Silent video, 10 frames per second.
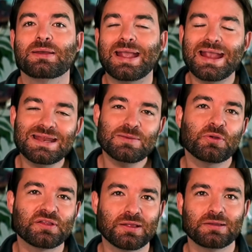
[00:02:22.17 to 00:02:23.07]

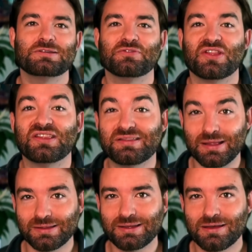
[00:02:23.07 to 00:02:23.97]
80% of the
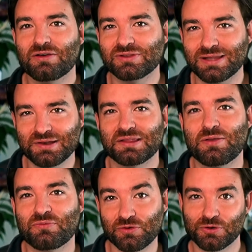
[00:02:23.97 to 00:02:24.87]
selling of a landscape
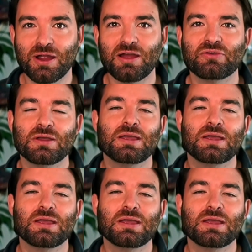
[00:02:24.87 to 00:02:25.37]
photograph